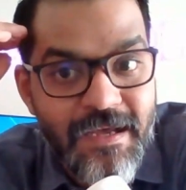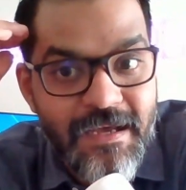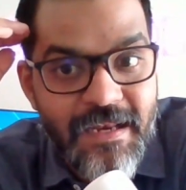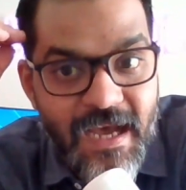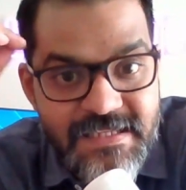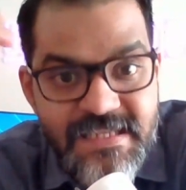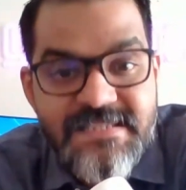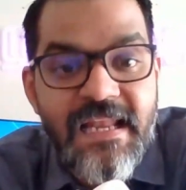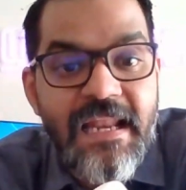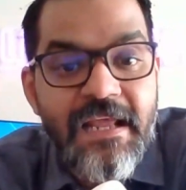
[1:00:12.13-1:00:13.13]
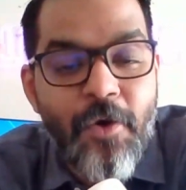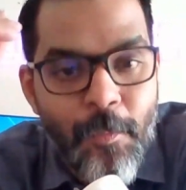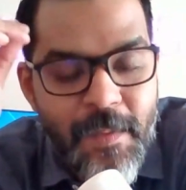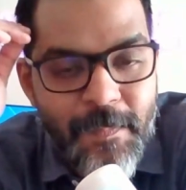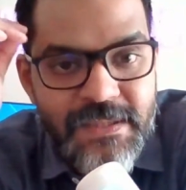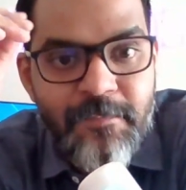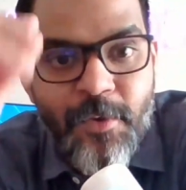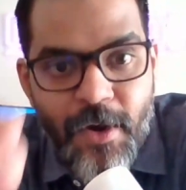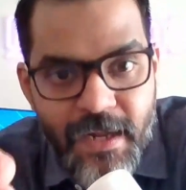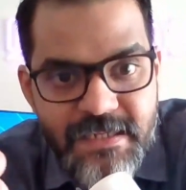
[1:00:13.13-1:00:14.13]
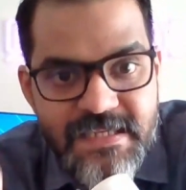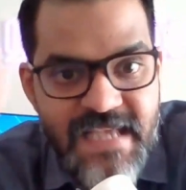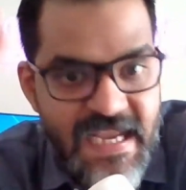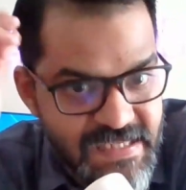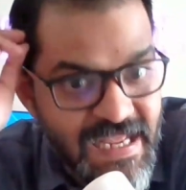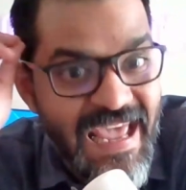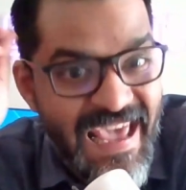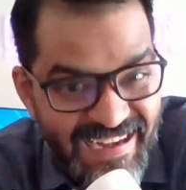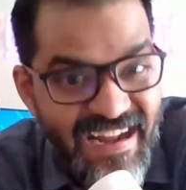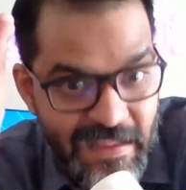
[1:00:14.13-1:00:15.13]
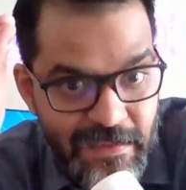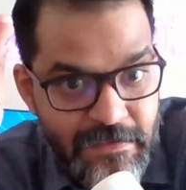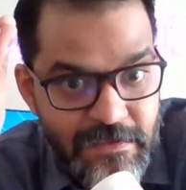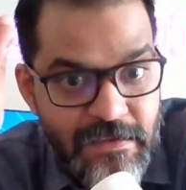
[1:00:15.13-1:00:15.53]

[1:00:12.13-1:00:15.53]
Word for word: uh, largest selling homeopathy product is actually hair dye